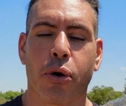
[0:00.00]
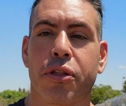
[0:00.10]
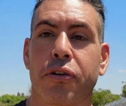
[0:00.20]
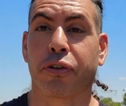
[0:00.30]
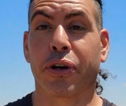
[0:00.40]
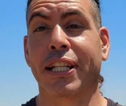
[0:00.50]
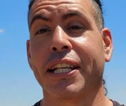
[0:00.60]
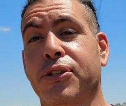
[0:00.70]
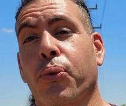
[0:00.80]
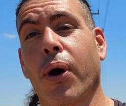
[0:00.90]
there for at
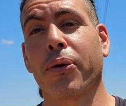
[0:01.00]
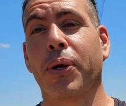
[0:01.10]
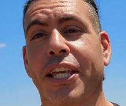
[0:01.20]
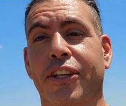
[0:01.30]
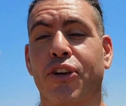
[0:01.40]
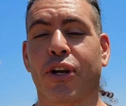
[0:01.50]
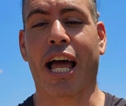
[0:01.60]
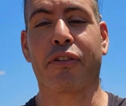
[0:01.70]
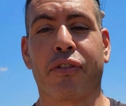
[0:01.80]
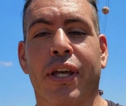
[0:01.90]
least 1 week in your life,